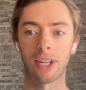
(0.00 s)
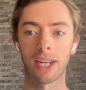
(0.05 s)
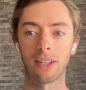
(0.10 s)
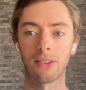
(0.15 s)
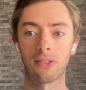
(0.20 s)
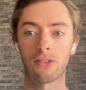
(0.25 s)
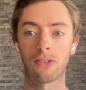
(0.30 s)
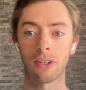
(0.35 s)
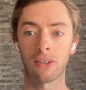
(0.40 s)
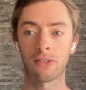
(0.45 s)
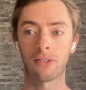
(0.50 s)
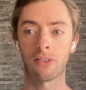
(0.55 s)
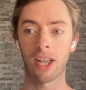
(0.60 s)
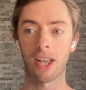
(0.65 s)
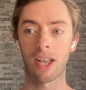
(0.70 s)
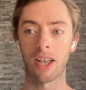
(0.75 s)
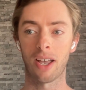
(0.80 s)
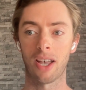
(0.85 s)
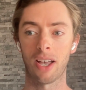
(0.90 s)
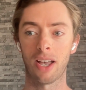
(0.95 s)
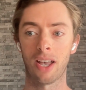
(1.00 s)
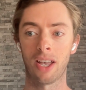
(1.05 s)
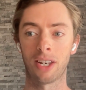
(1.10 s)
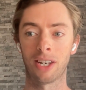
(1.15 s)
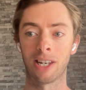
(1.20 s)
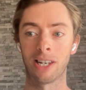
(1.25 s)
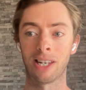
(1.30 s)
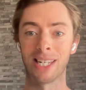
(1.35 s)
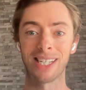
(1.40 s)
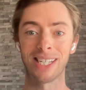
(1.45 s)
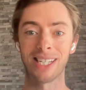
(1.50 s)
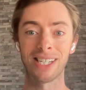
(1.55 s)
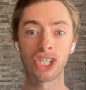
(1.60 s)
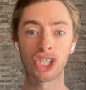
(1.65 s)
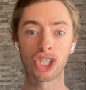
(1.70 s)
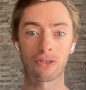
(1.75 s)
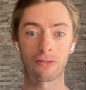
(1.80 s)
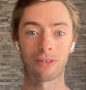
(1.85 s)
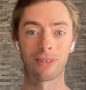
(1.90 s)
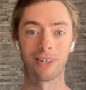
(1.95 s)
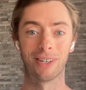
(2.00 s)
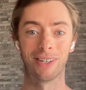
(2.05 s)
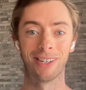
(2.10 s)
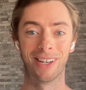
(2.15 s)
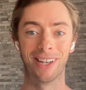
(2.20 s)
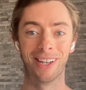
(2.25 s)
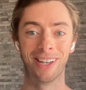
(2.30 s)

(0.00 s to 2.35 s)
And it's just unleashed